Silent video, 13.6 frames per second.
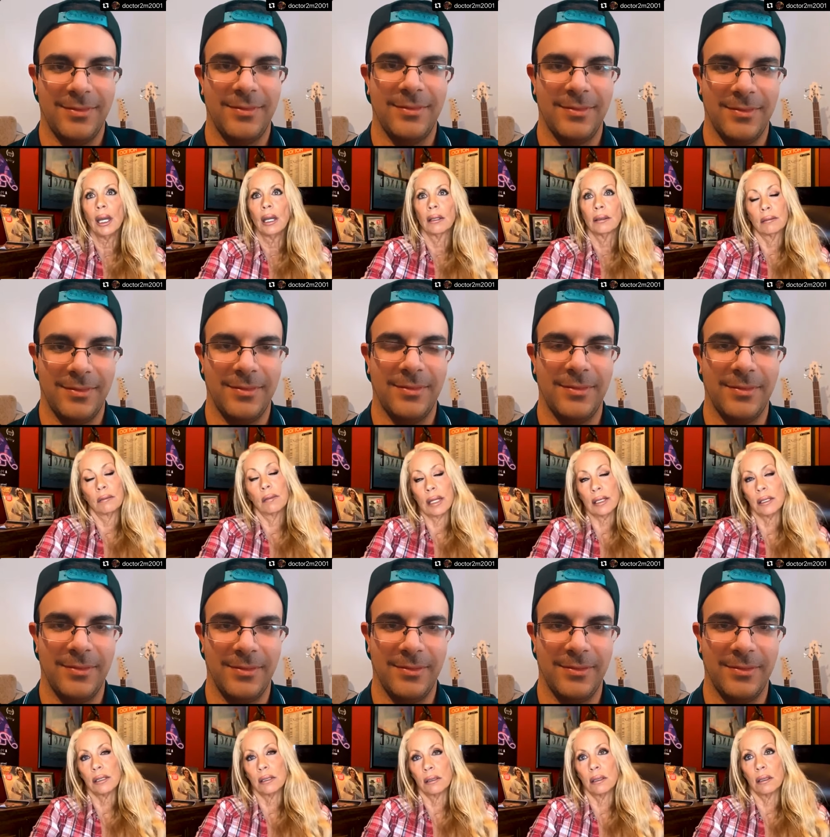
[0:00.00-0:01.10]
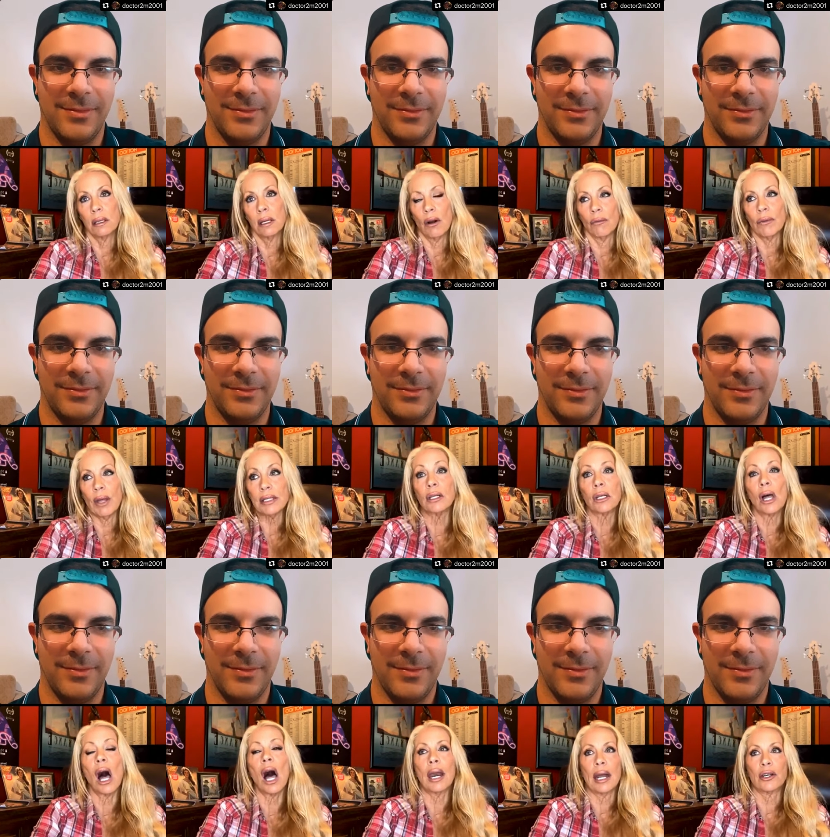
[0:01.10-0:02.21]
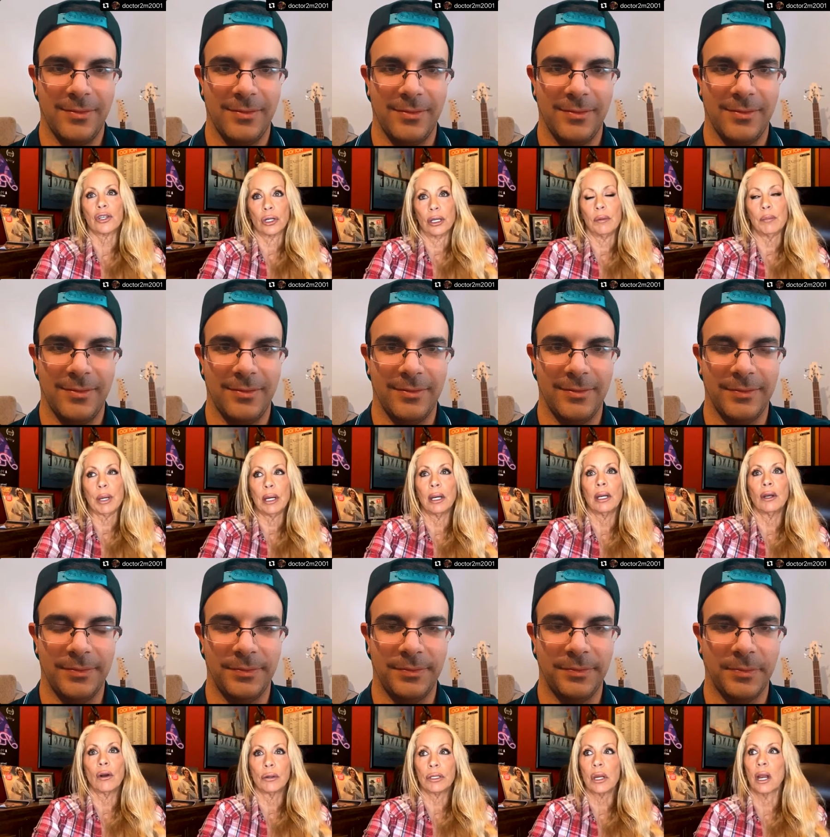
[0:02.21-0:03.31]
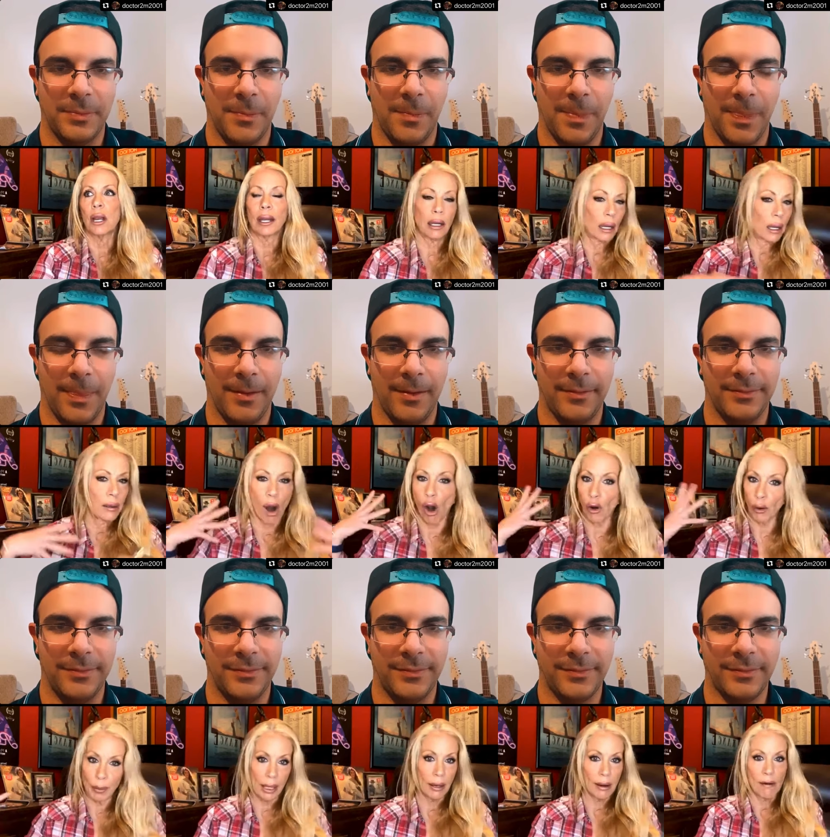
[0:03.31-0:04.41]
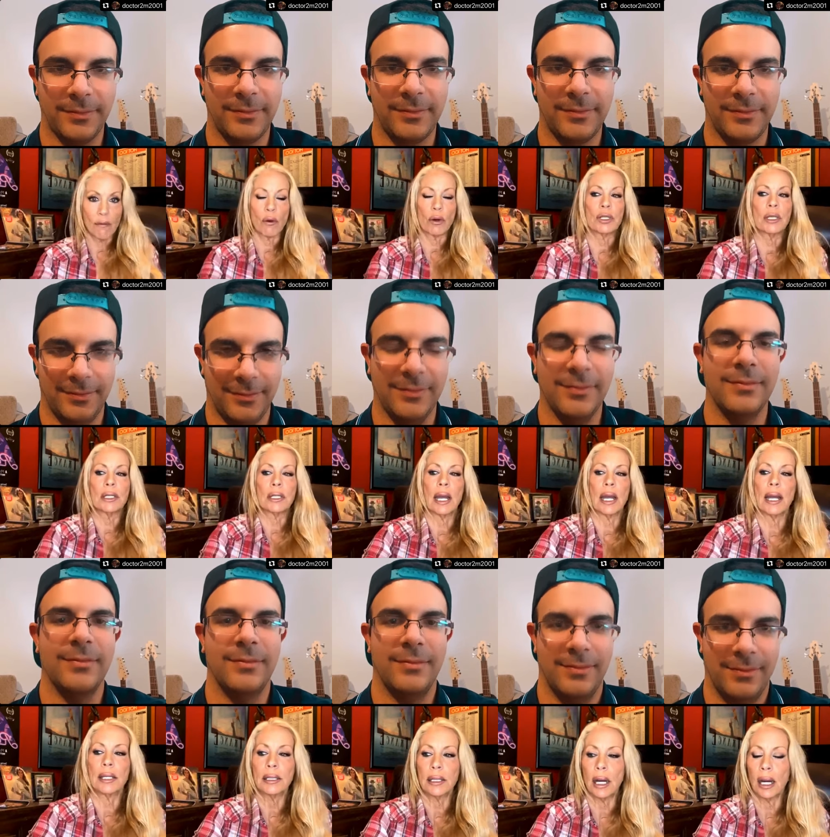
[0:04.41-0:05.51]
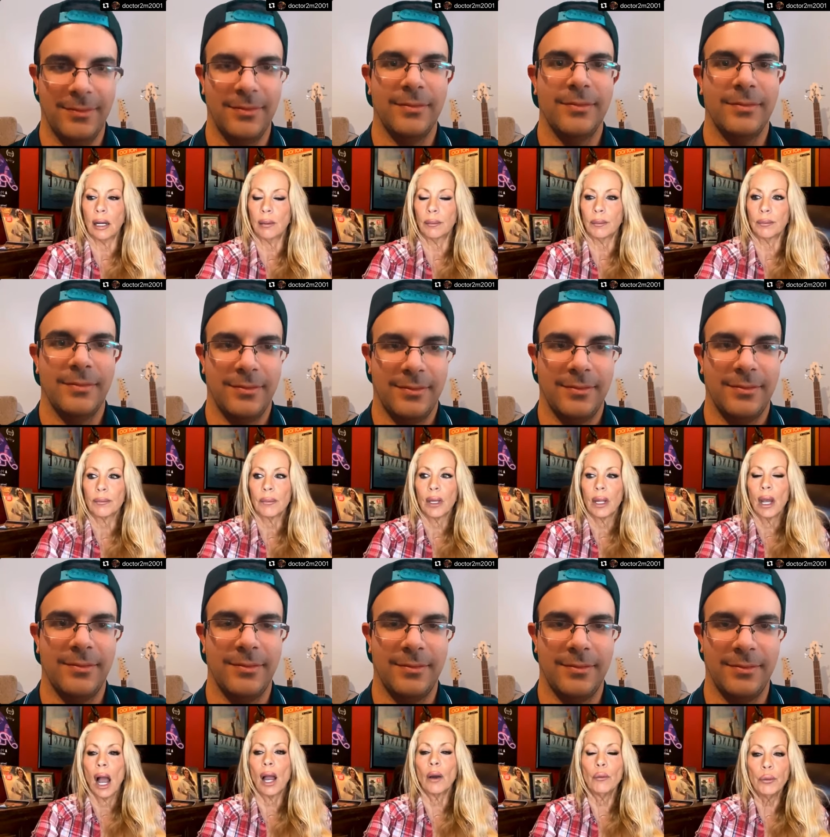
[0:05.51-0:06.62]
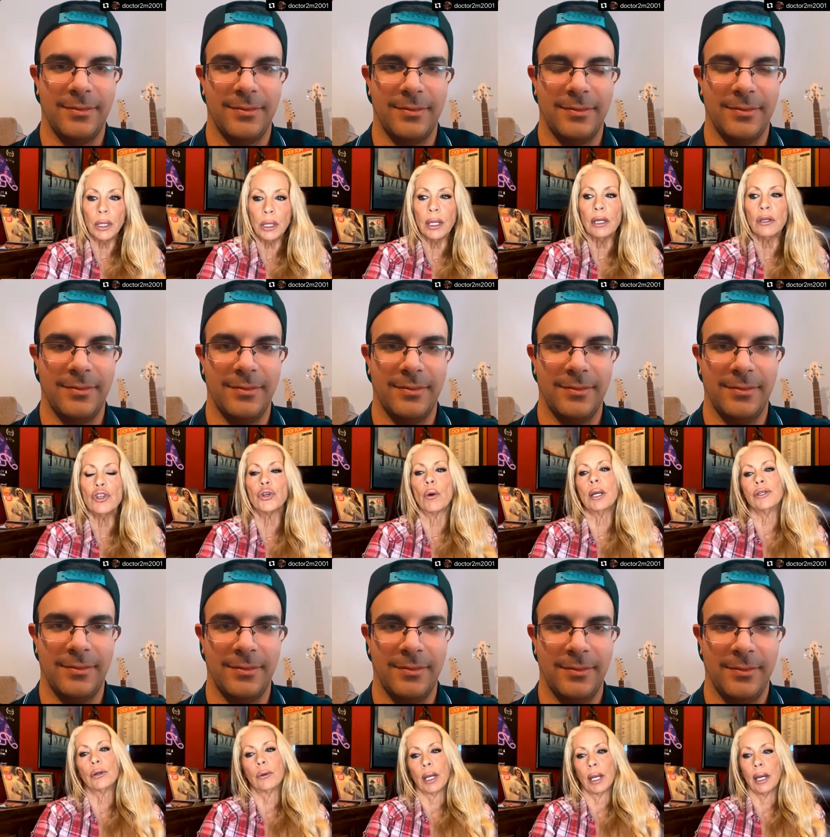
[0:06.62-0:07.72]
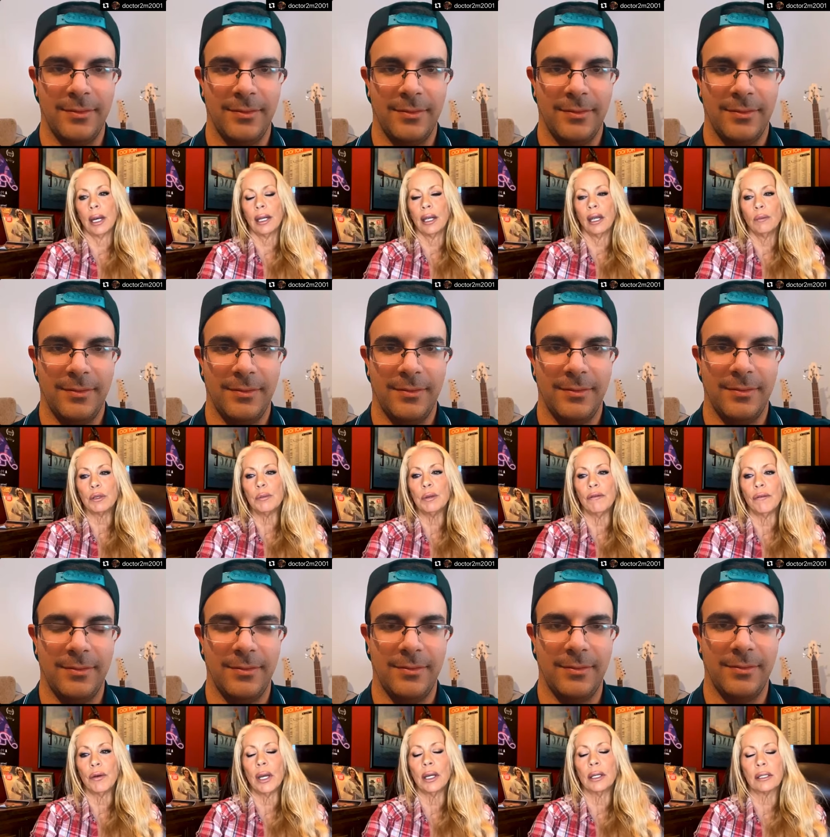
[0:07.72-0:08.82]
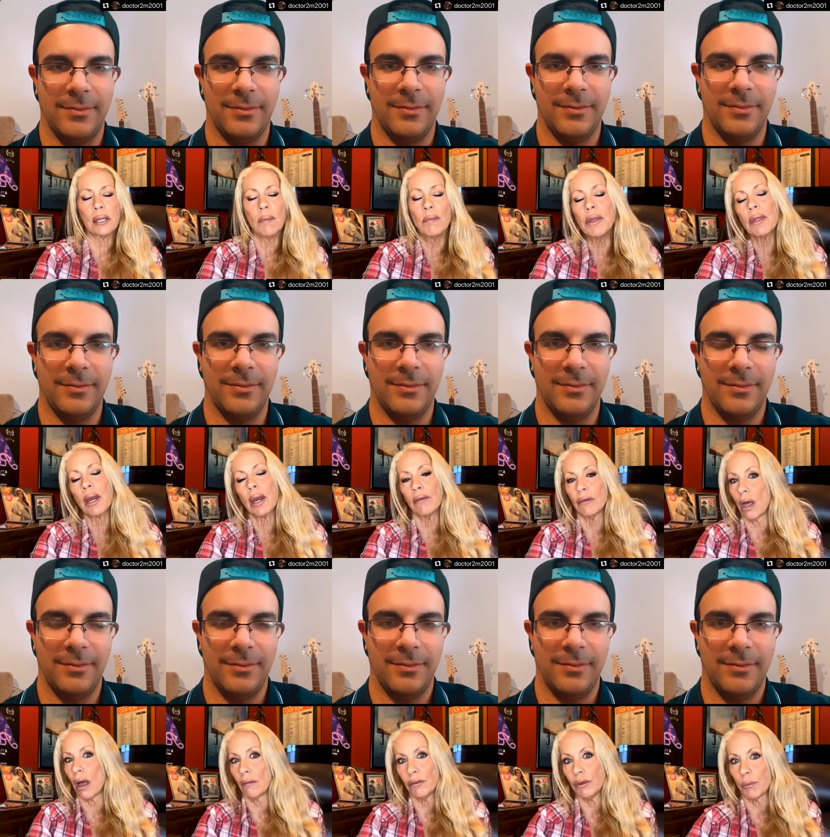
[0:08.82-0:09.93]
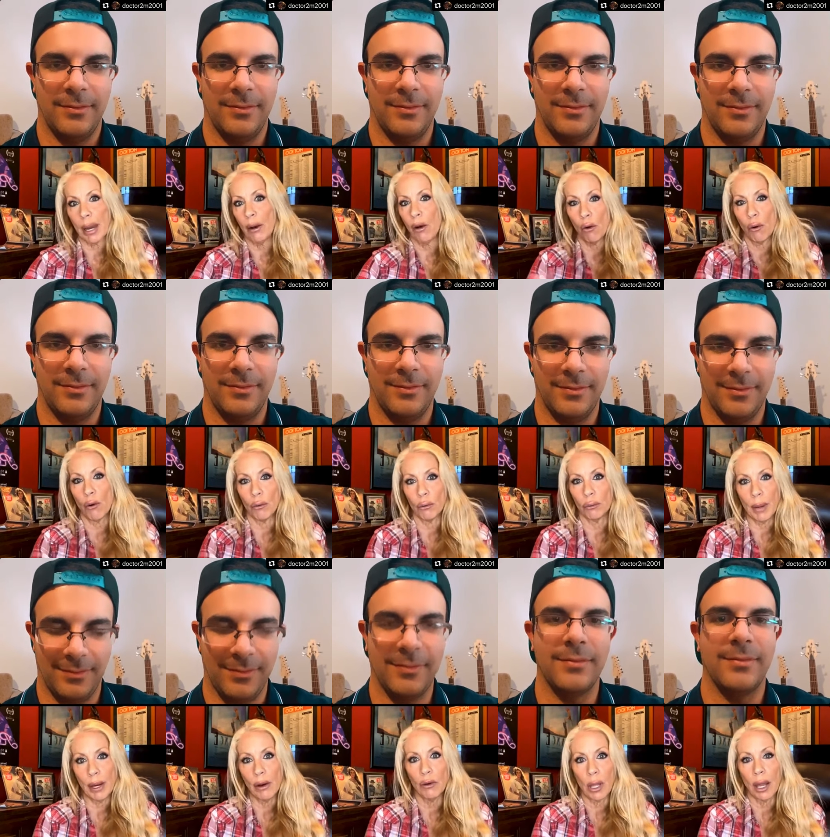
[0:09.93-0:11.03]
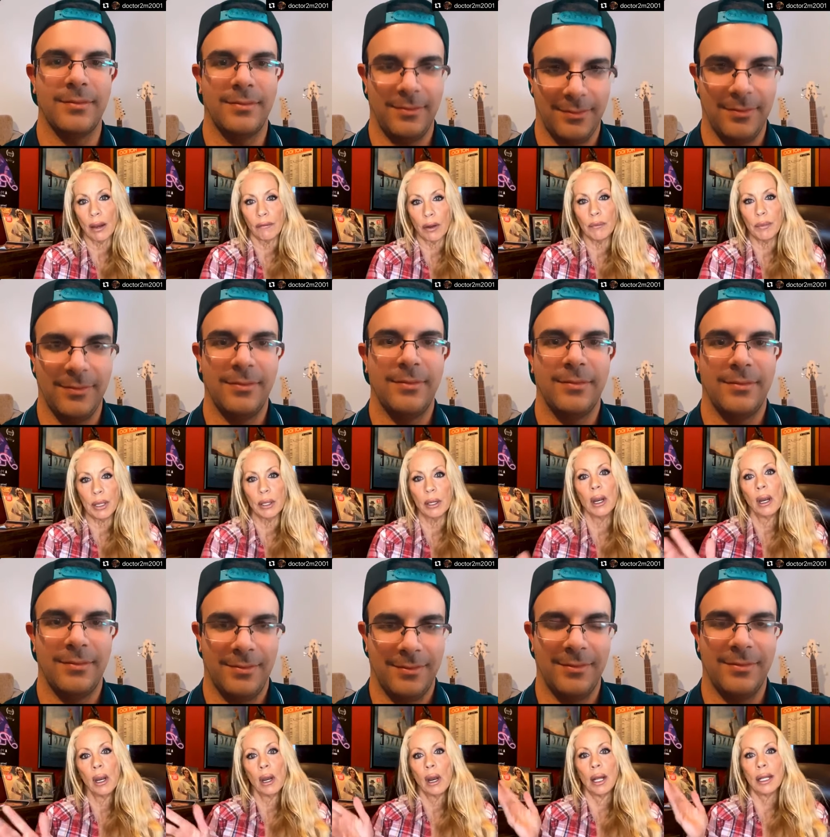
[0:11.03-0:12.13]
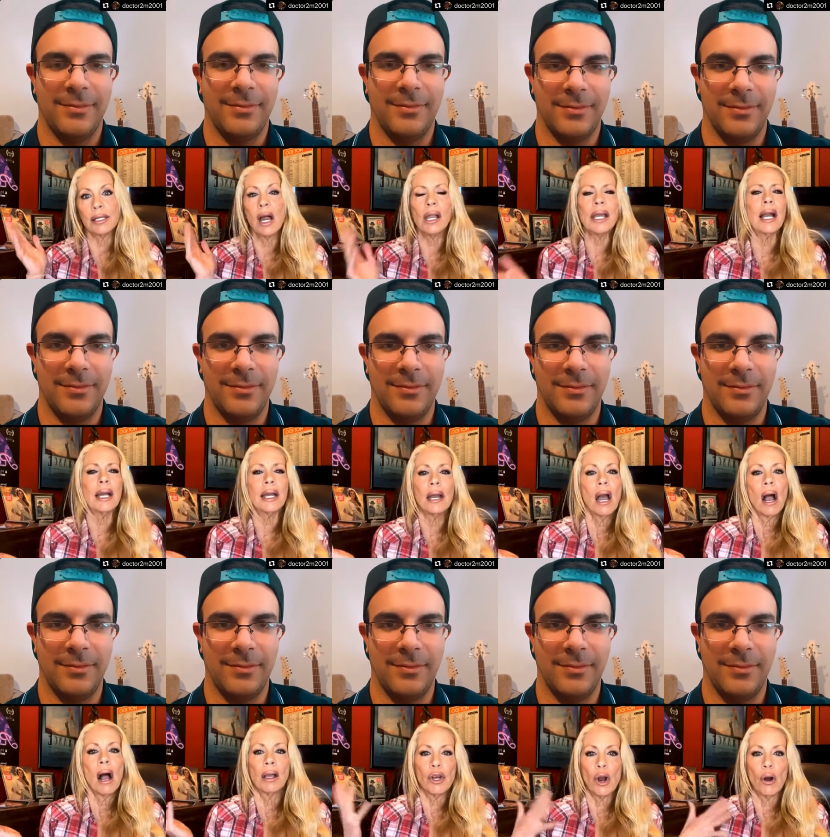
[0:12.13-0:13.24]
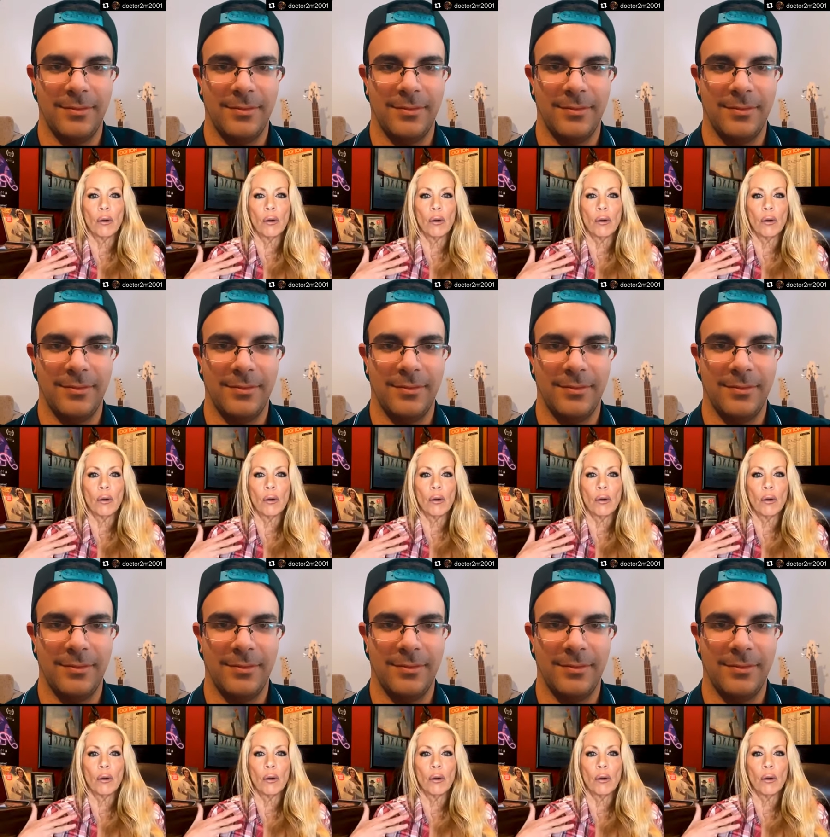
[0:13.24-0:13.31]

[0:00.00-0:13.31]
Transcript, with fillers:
Speaker 1: That's, you know, that's a lot actually, but you know, it's not like an army of horses. And, um, I really enjoy doing it. It keeps me fit. It's something that I've loved my whole, my whole life. I've been, it's not like I, you know,